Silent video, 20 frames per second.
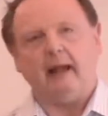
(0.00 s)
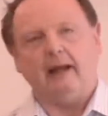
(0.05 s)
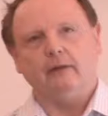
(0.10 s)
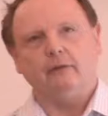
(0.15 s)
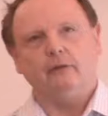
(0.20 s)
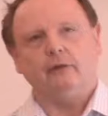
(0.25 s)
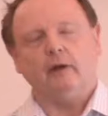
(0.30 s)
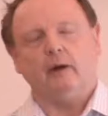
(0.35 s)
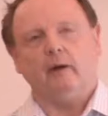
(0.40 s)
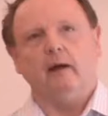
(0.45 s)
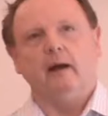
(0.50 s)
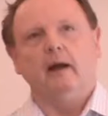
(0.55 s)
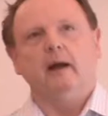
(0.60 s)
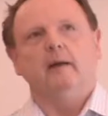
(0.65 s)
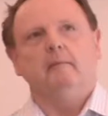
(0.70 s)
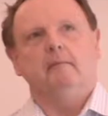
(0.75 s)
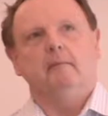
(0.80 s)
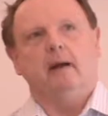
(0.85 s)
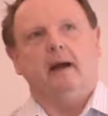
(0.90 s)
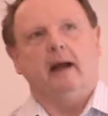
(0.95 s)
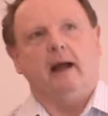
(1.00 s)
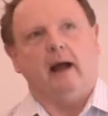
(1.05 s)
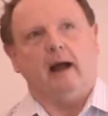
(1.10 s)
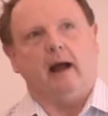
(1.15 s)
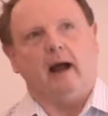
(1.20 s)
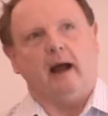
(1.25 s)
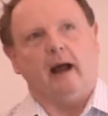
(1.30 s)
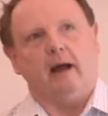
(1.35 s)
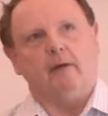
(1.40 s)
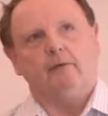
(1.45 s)
And so,
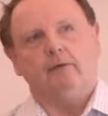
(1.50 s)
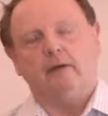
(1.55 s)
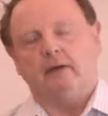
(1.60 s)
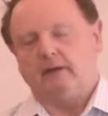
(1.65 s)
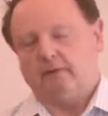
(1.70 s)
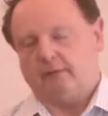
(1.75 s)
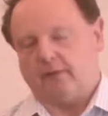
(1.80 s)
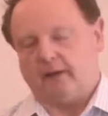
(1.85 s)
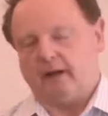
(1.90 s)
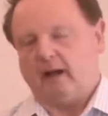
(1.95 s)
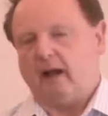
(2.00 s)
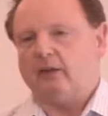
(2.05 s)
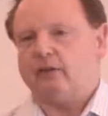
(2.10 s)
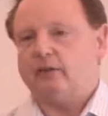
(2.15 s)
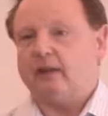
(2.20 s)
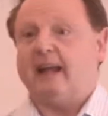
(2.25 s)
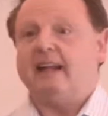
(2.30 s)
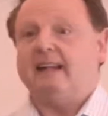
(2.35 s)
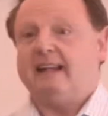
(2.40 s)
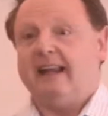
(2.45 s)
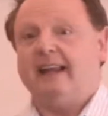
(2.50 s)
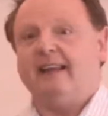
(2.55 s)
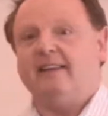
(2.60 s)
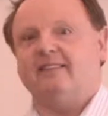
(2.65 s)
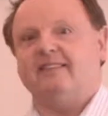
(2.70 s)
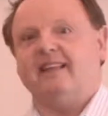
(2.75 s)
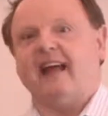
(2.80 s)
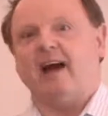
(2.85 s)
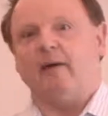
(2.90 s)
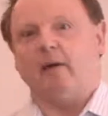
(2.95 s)
for, the last 10
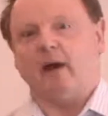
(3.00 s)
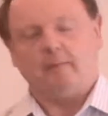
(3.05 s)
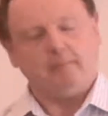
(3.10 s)
years now,